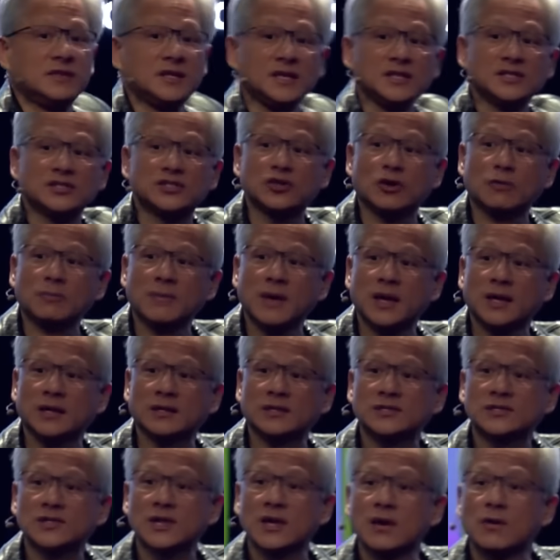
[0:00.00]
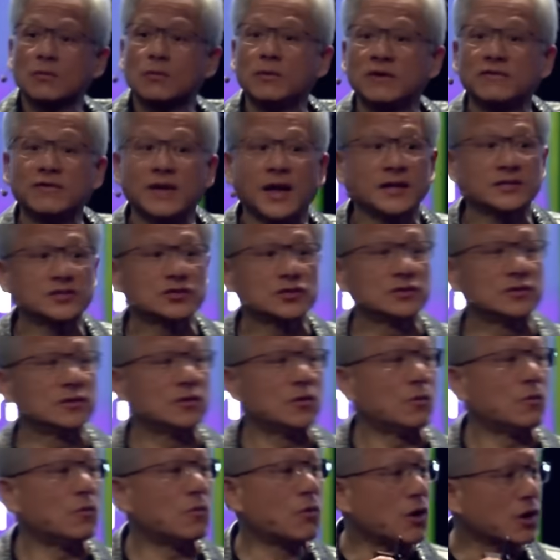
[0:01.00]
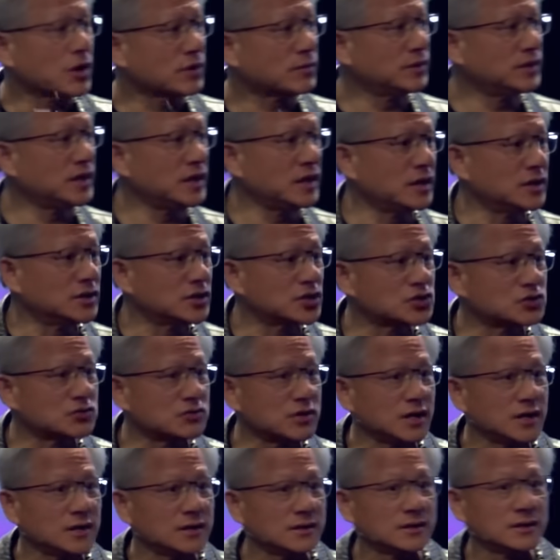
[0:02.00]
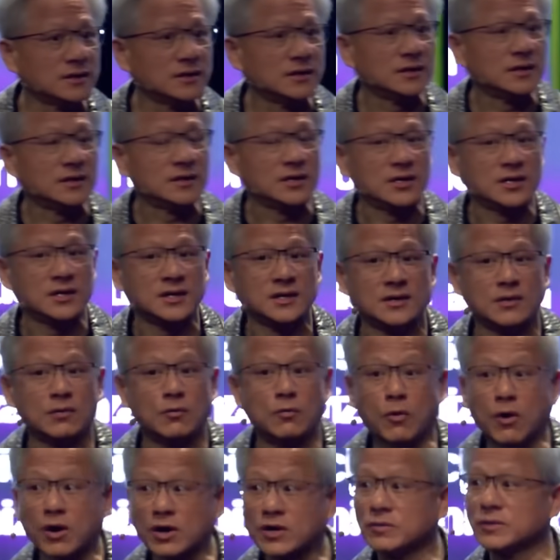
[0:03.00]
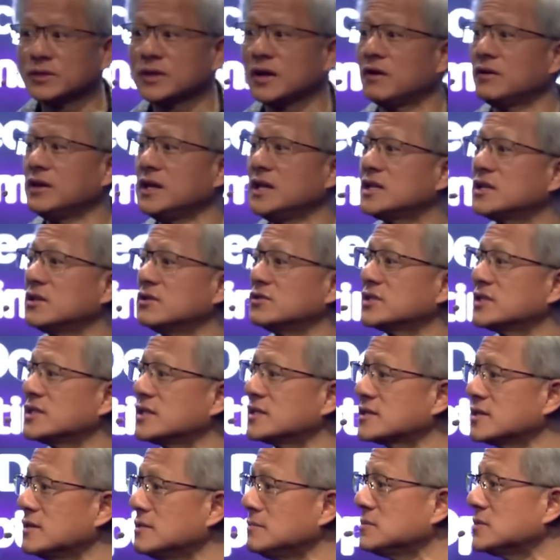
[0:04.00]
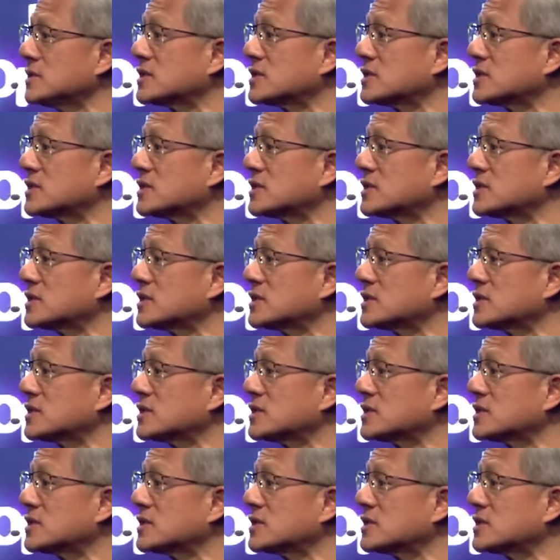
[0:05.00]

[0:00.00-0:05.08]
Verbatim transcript: these domains, we've had to work with the industry, work with our ecosystem,